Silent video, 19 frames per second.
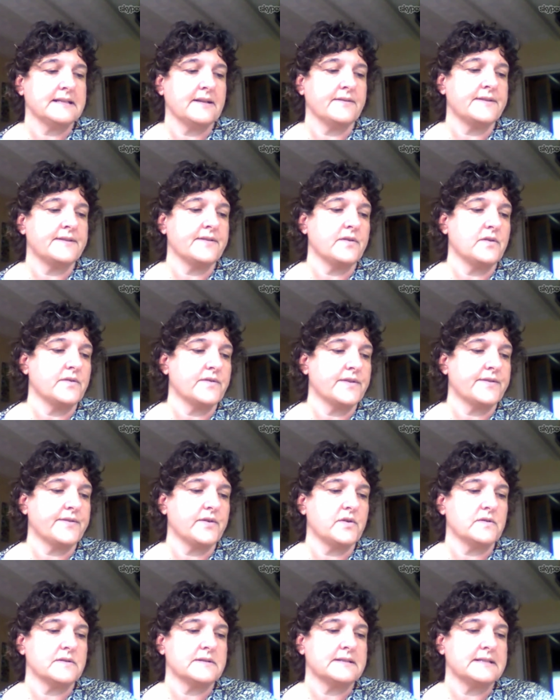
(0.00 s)
And the thought, the
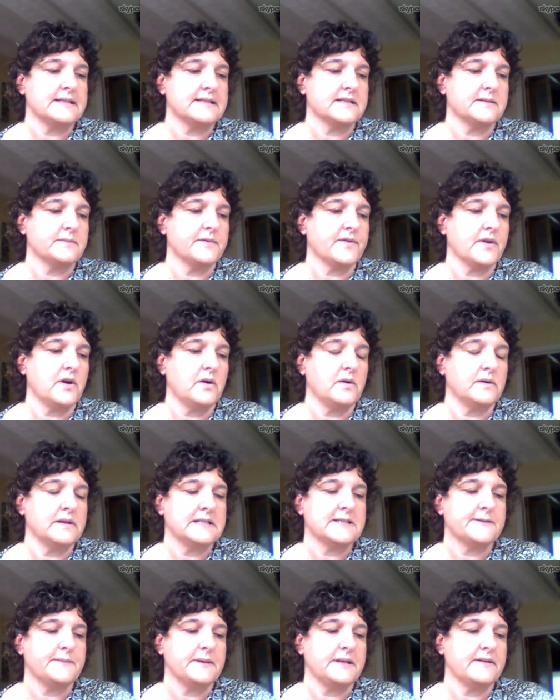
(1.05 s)
thought system of the Holy
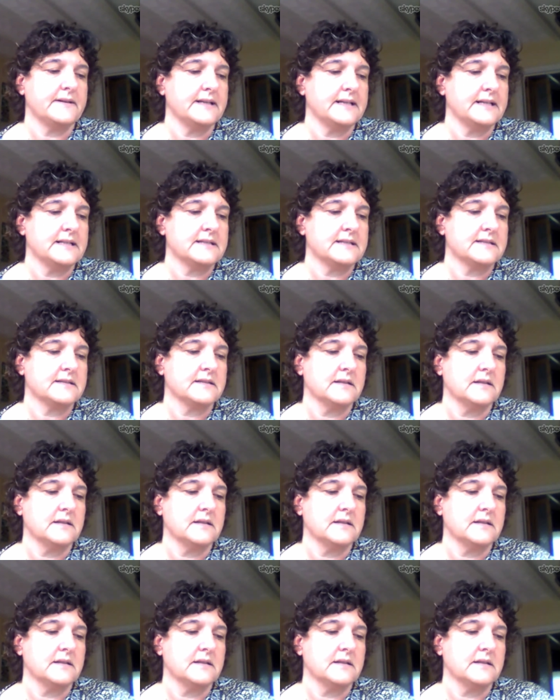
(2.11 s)
Spirit